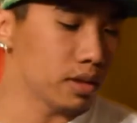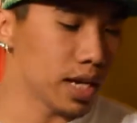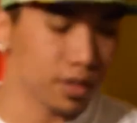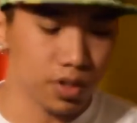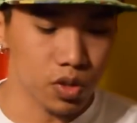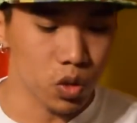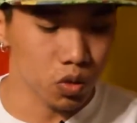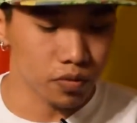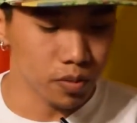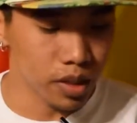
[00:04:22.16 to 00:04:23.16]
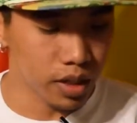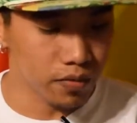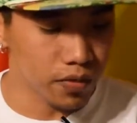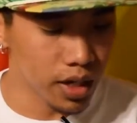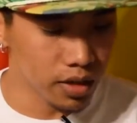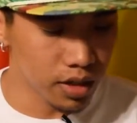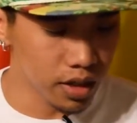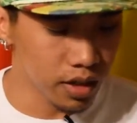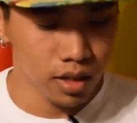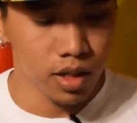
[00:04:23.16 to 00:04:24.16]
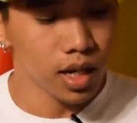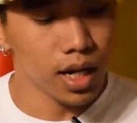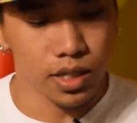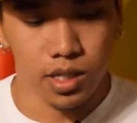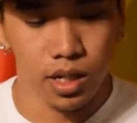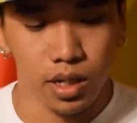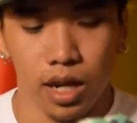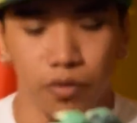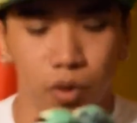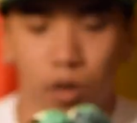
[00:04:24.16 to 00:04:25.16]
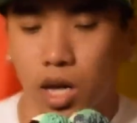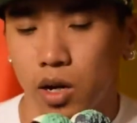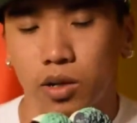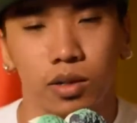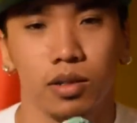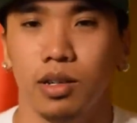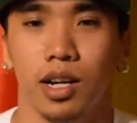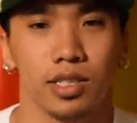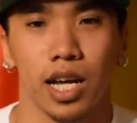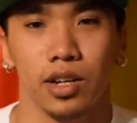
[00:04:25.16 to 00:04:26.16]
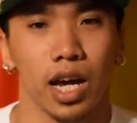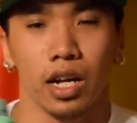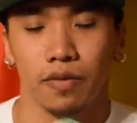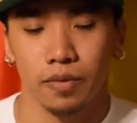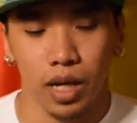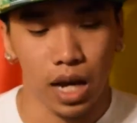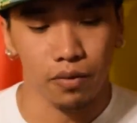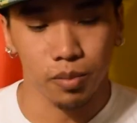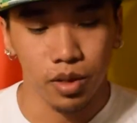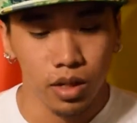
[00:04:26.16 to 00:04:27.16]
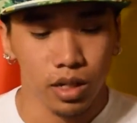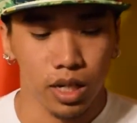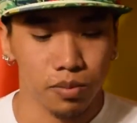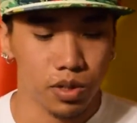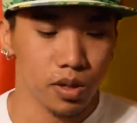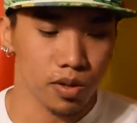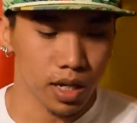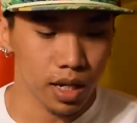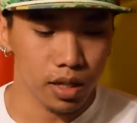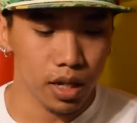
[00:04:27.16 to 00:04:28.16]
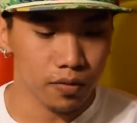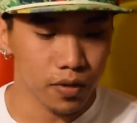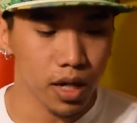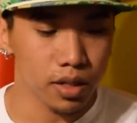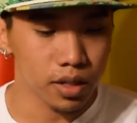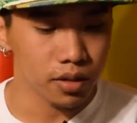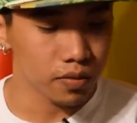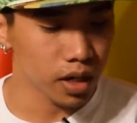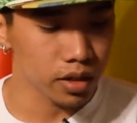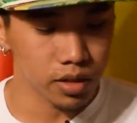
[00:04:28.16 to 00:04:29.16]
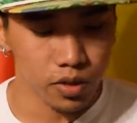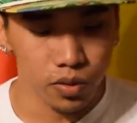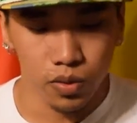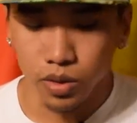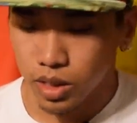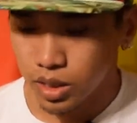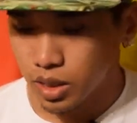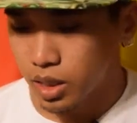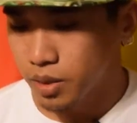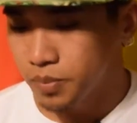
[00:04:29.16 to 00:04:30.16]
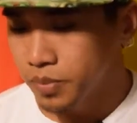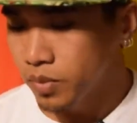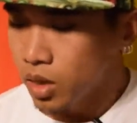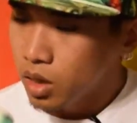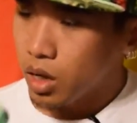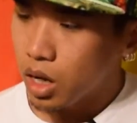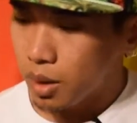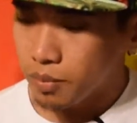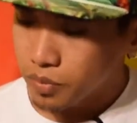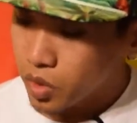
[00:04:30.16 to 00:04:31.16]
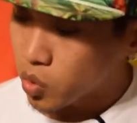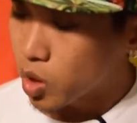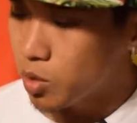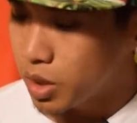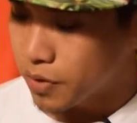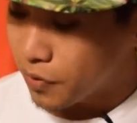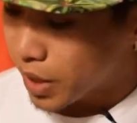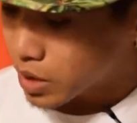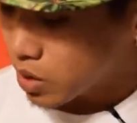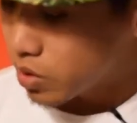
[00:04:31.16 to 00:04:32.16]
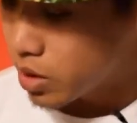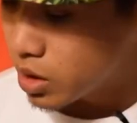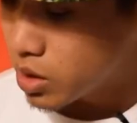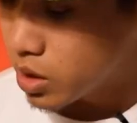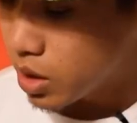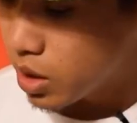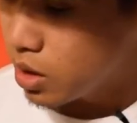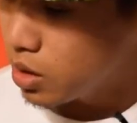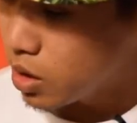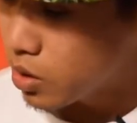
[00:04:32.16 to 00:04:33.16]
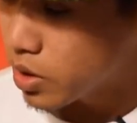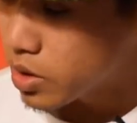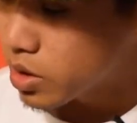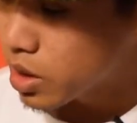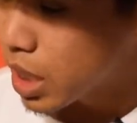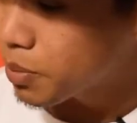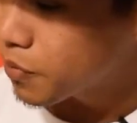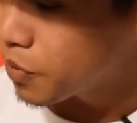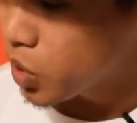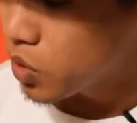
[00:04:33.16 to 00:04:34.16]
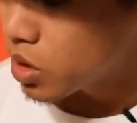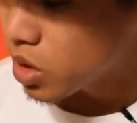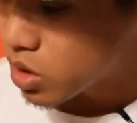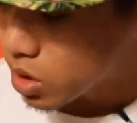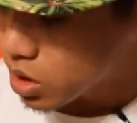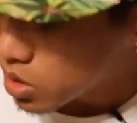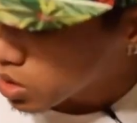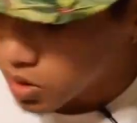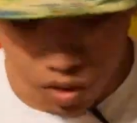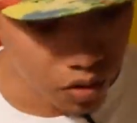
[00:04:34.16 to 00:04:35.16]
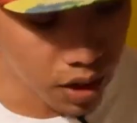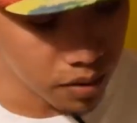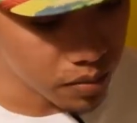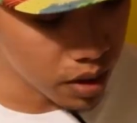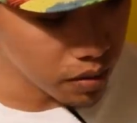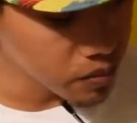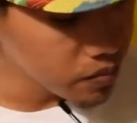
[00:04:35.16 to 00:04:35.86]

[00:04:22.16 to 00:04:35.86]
That just sold it for me. And finally, I was like, after a while, I just had to have them, have them. And I'm so glad that I finally, finally do get to get them. Um, the chroma effect on this uh, on this hyperfuse is just it's great, man